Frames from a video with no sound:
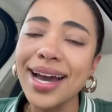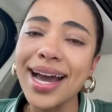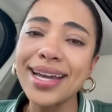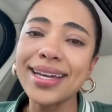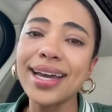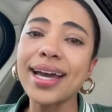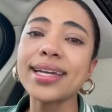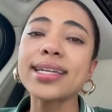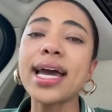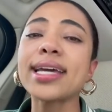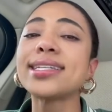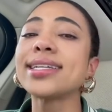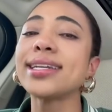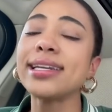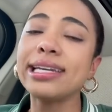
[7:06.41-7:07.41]

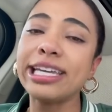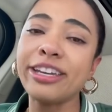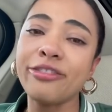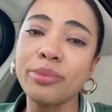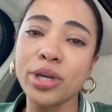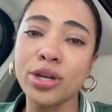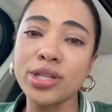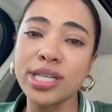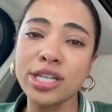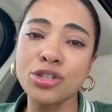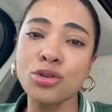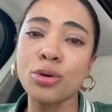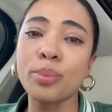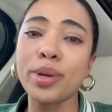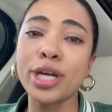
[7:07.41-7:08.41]
I didn't leave because I
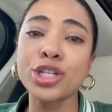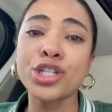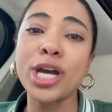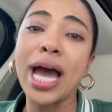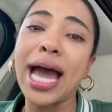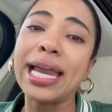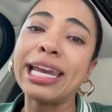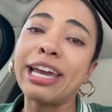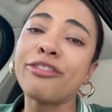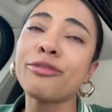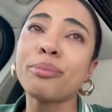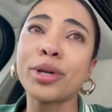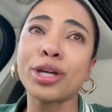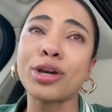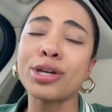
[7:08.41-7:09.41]
saw a picture. I
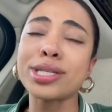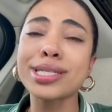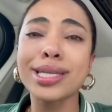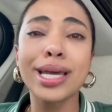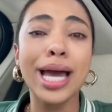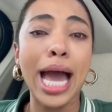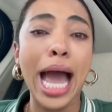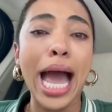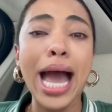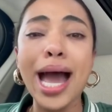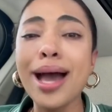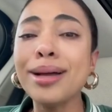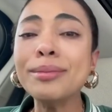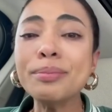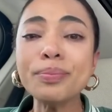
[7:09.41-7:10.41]
left because
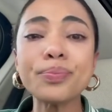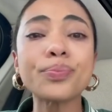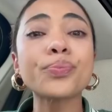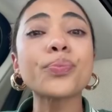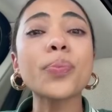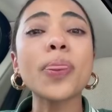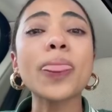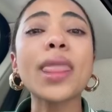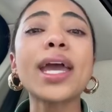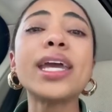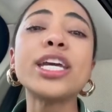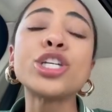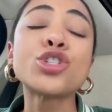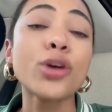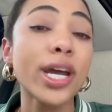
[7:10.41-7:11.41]

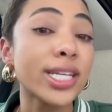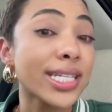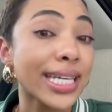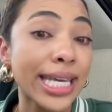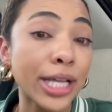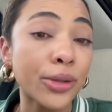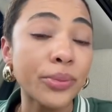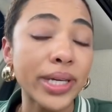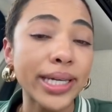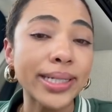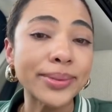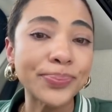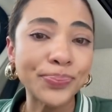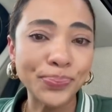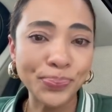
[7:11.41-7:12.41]
he tried to kill me.